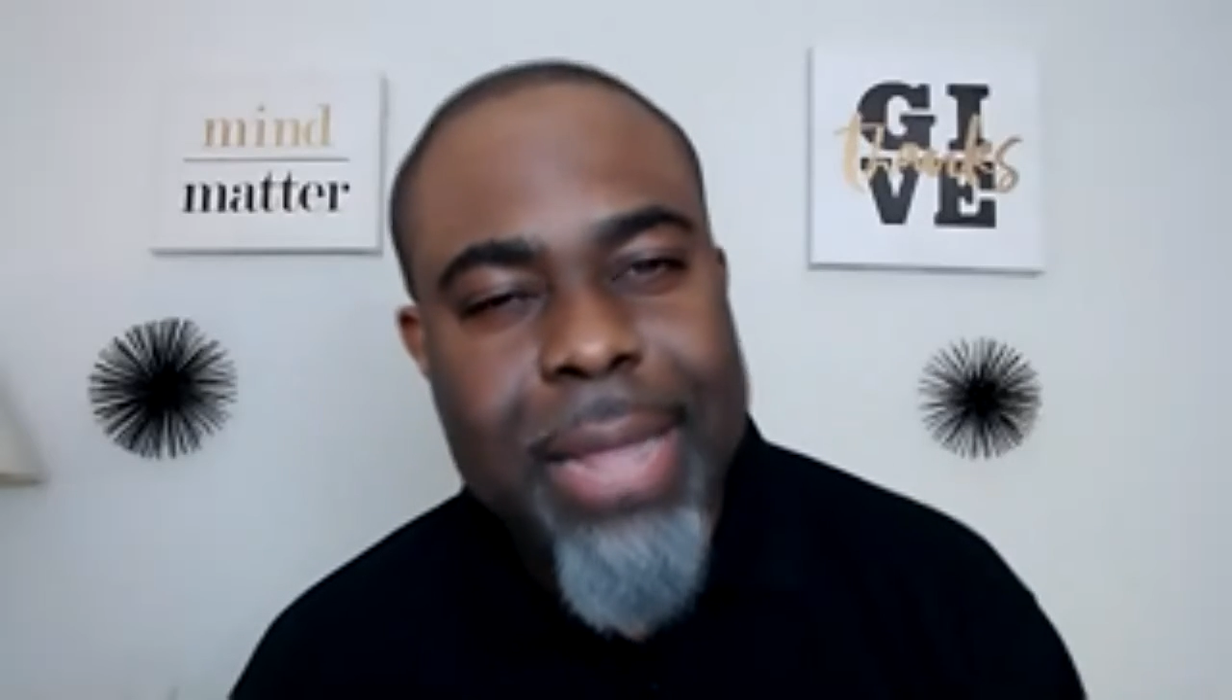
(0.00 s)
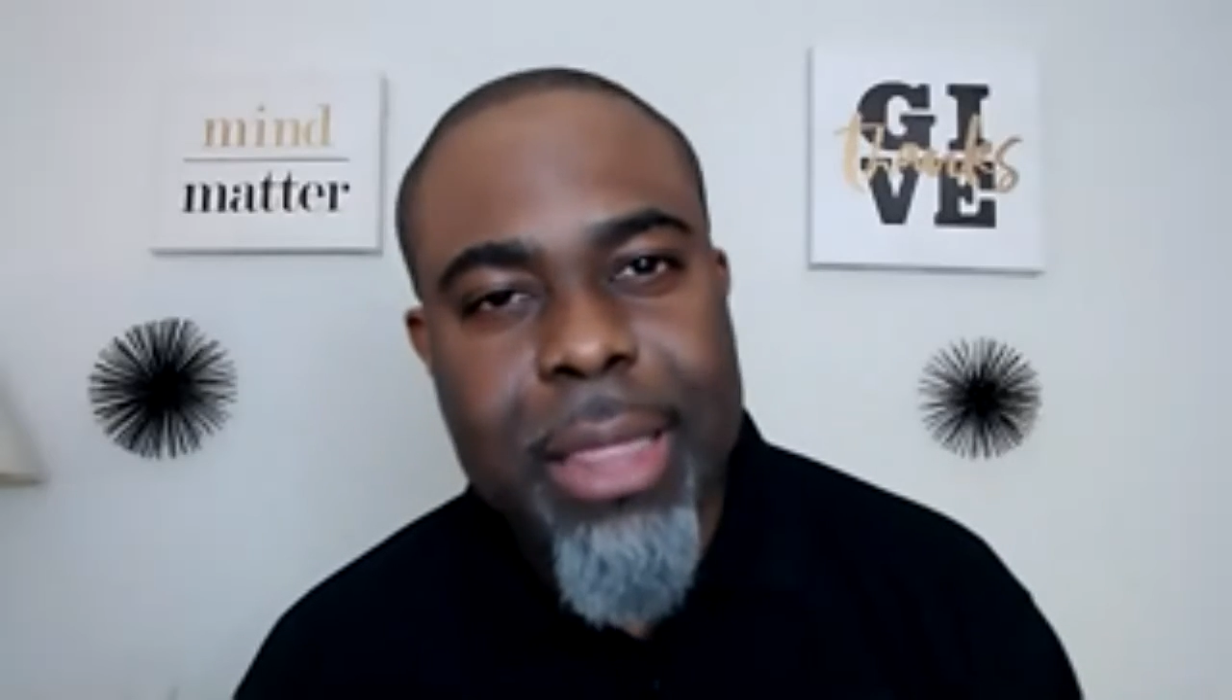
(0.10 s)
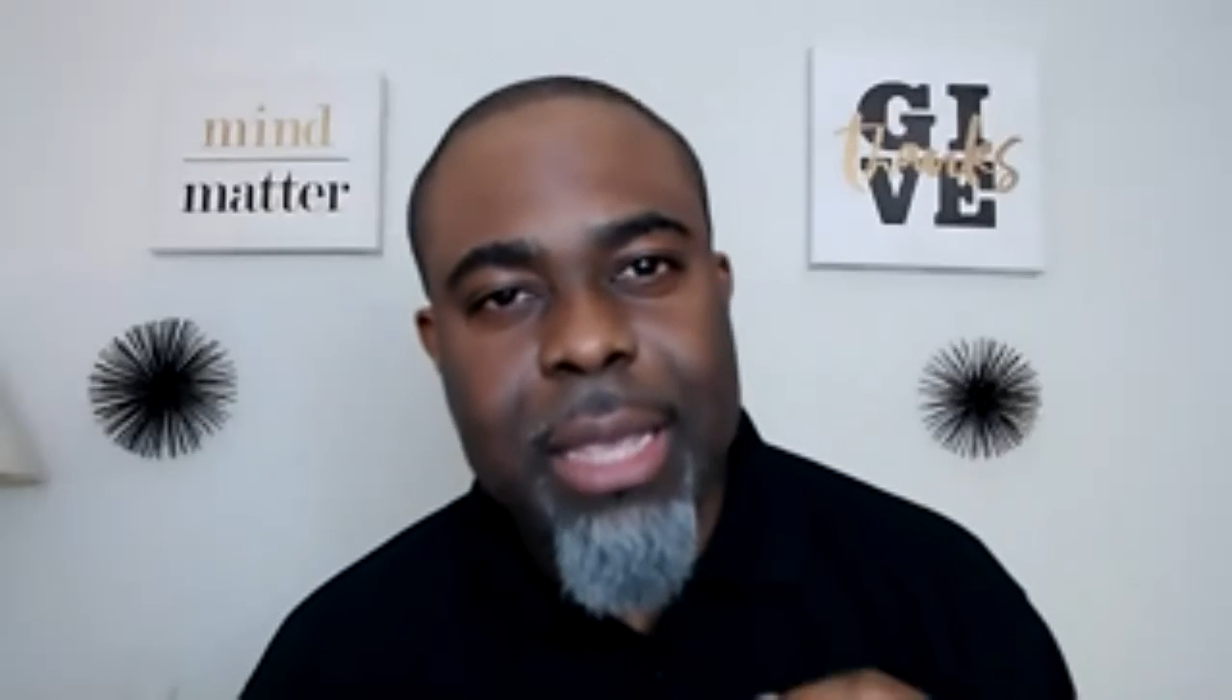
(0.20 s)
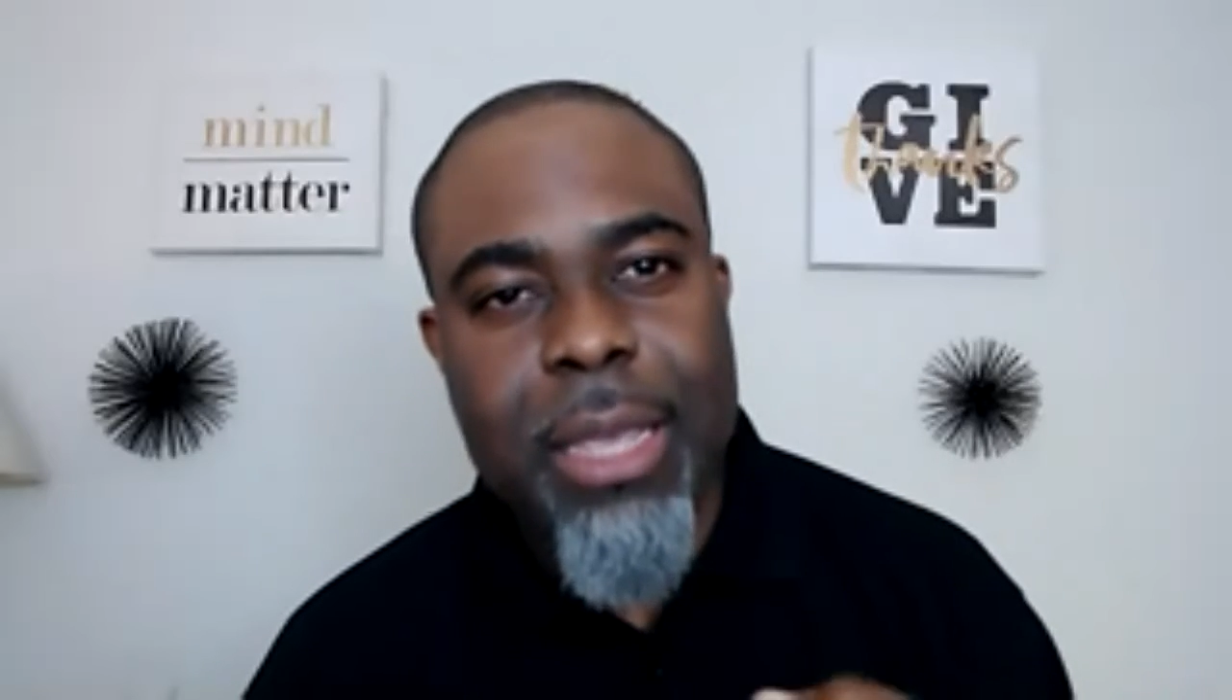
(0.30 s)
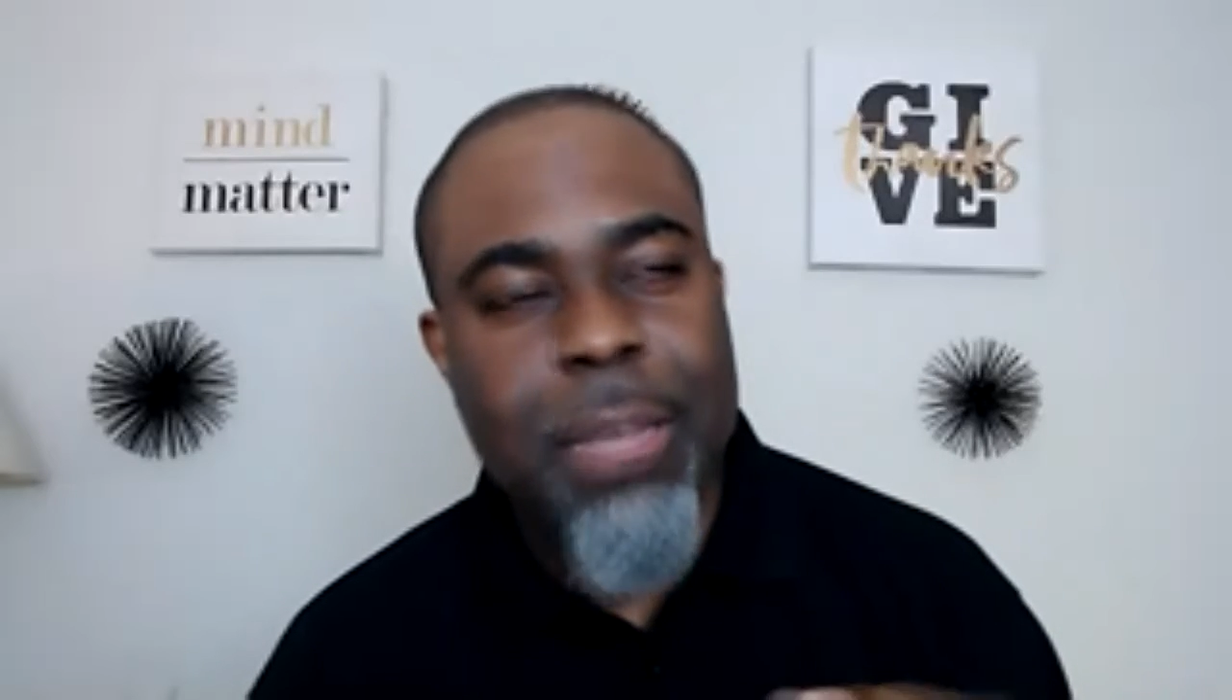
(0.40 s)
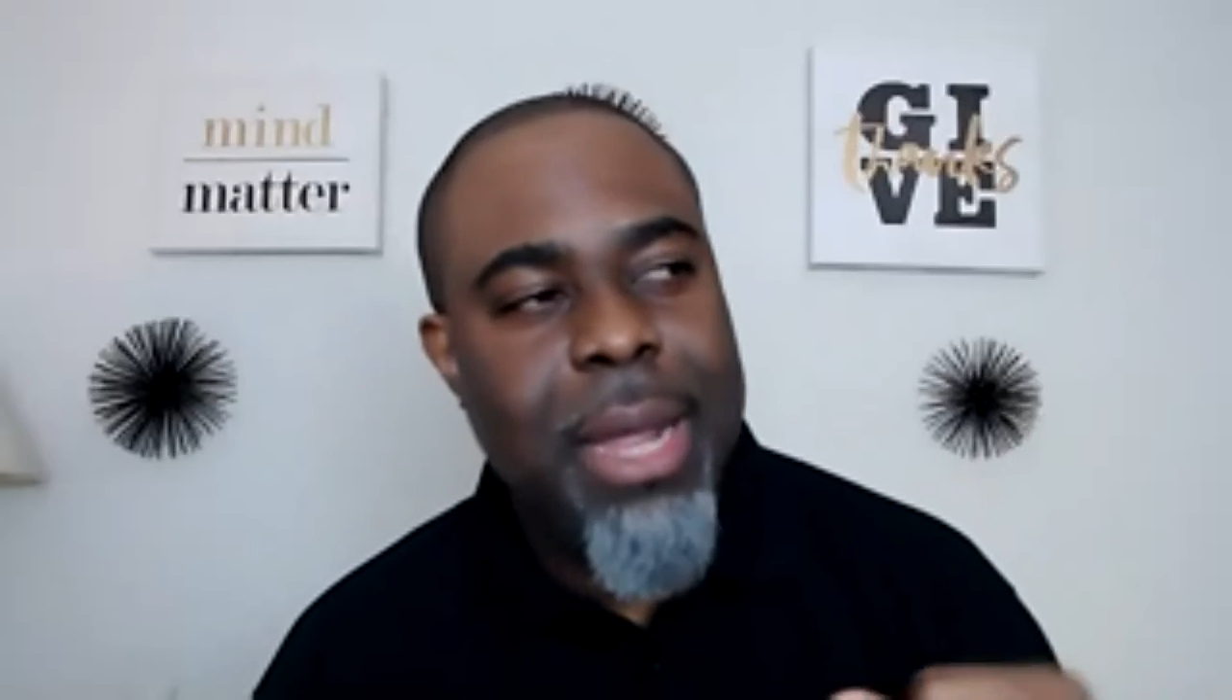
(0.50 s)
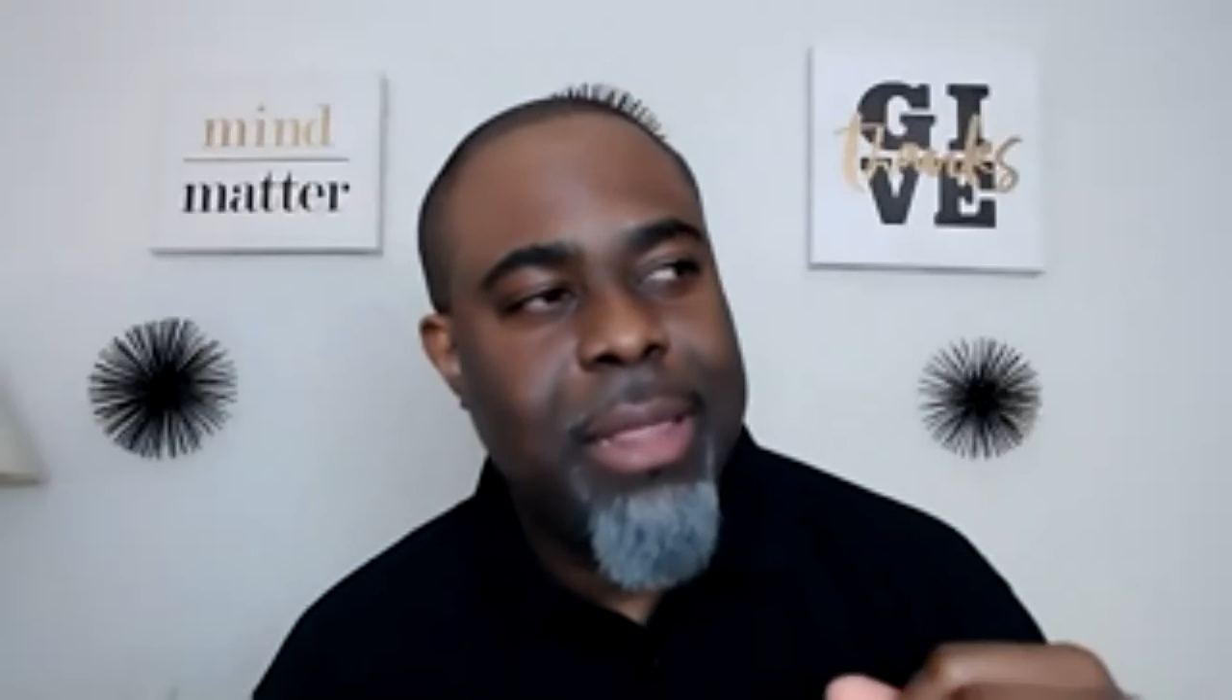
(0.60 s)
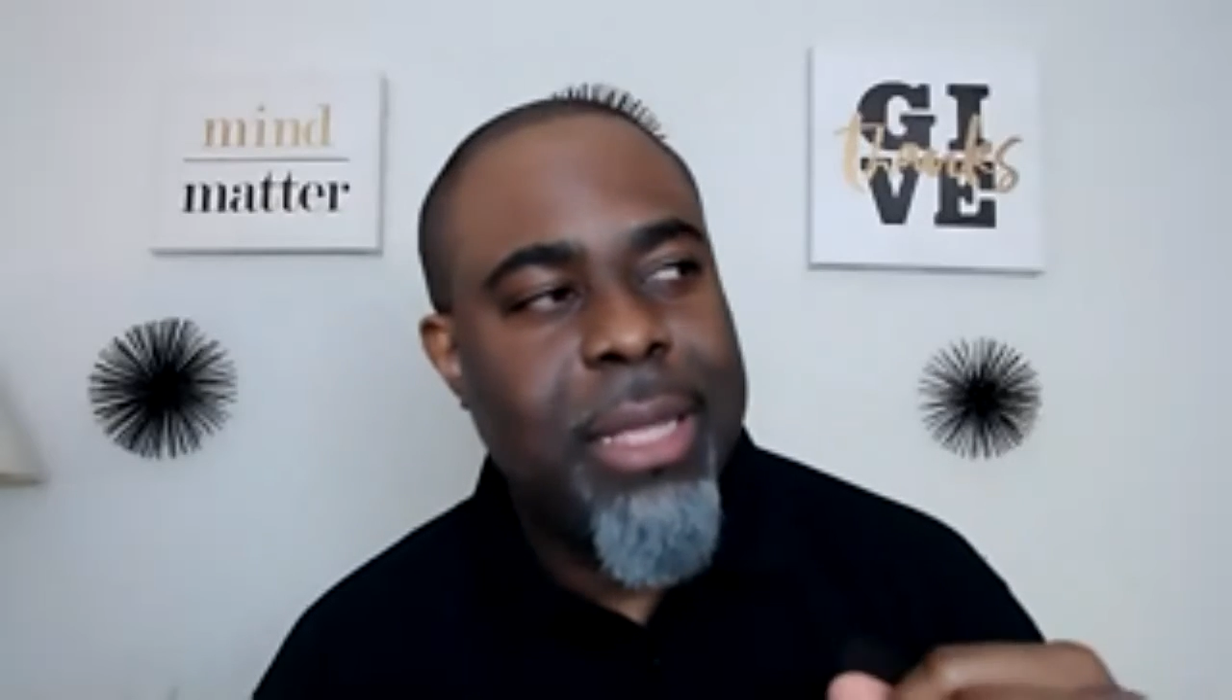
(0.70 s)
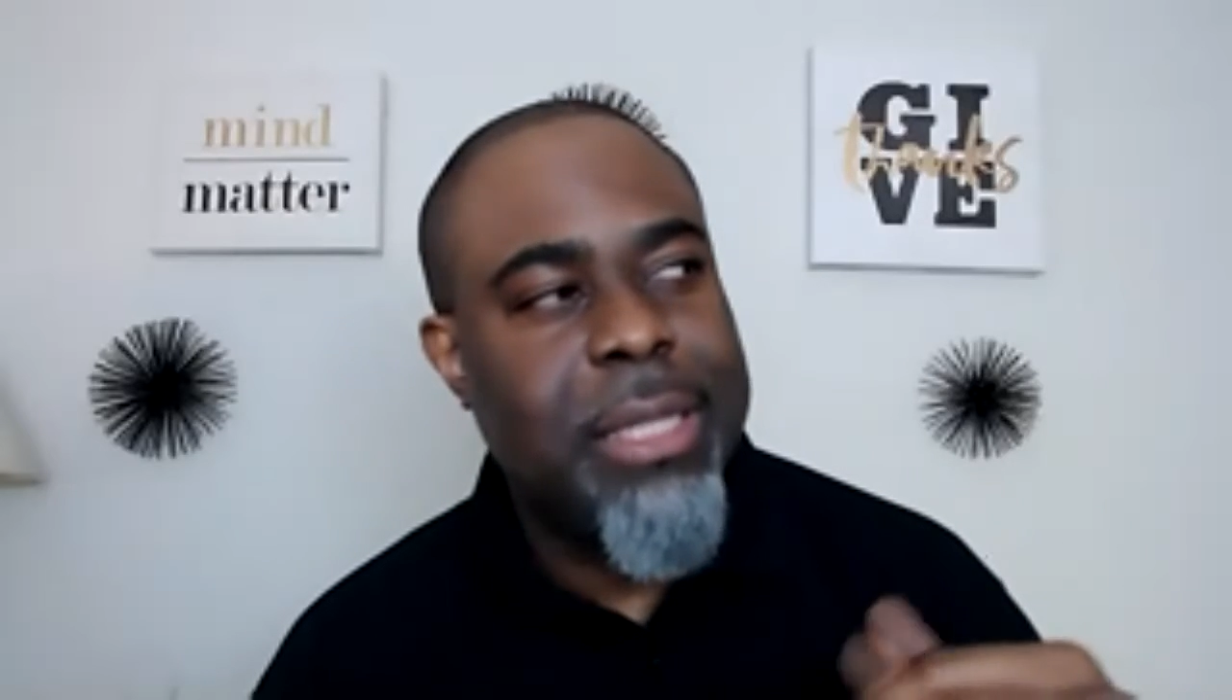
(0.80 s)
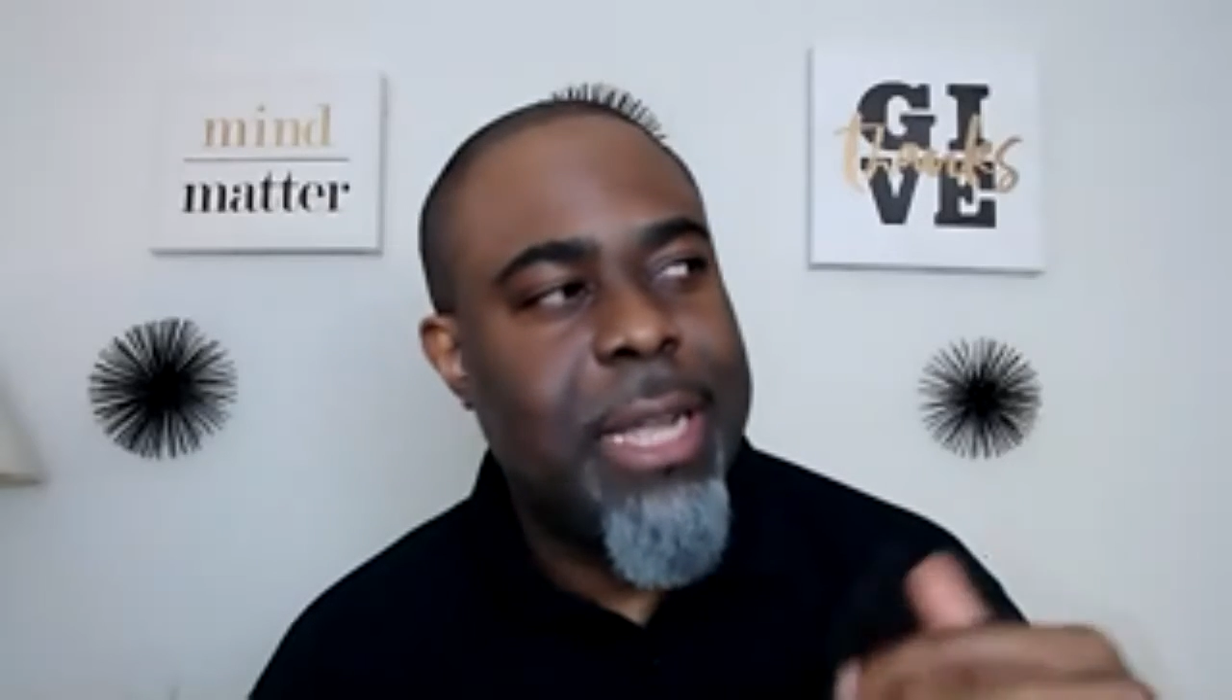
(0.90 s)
thinking about this,